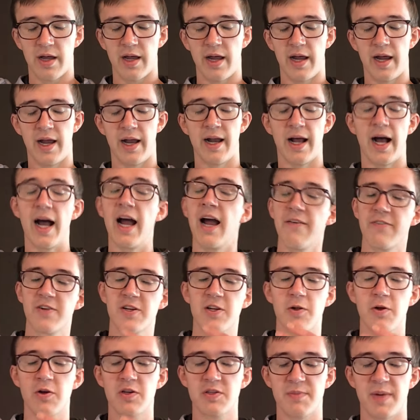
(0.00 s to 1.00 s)
And I have to
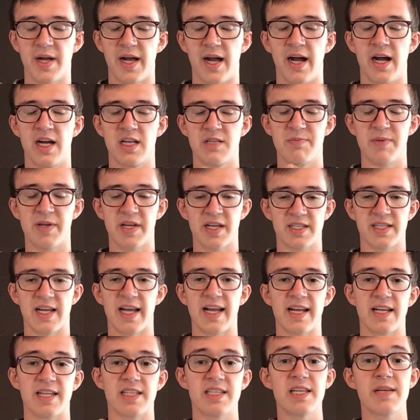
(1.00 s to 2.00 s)
close my eyes because I
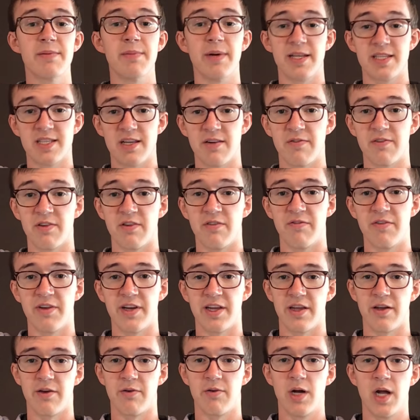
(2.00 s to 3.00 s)
can see myself in the
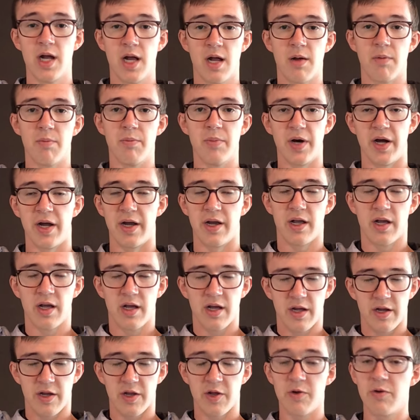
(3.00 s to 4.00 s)
video. But
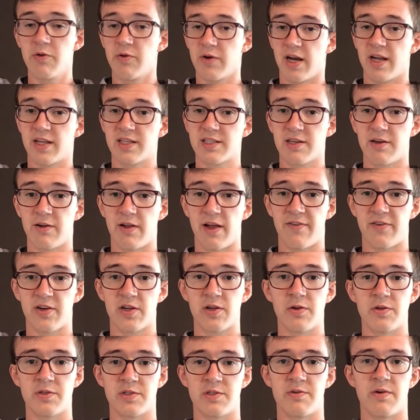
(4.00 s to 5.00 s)
you don't necessarily have to
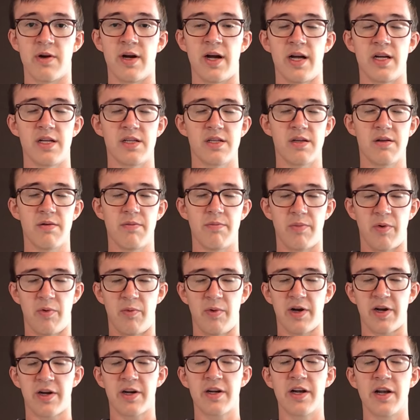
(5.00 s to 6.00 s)
close your eyes. But
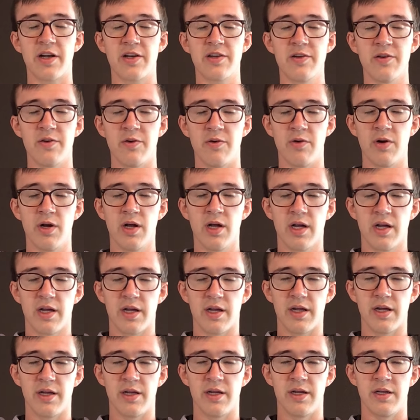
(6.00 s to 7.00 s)
what you're gonna do
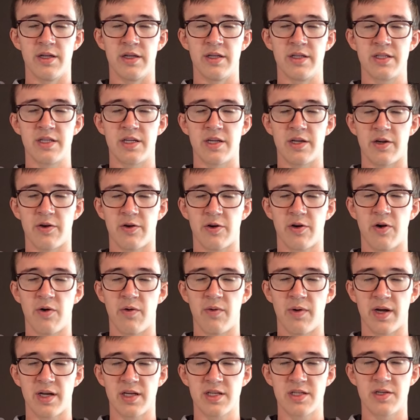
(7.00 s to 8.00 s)
is you're
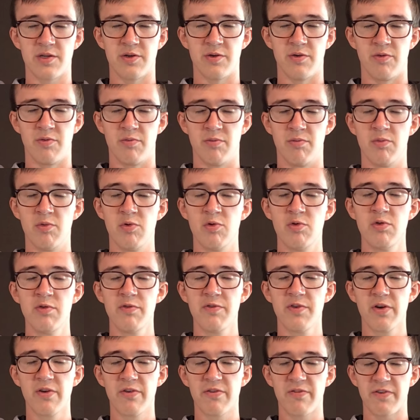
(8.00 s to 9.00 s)
going to
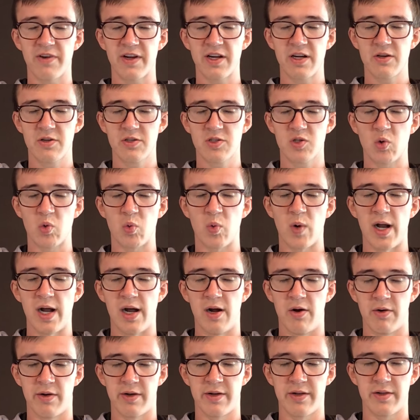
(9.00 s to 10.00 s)
move your fingers
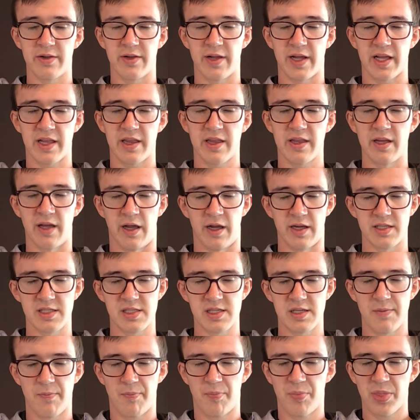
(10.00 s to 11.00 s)
around like
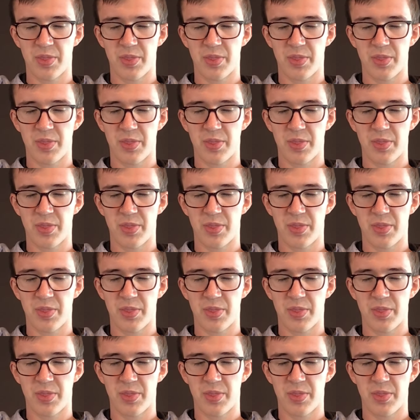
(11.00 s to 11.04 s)
this.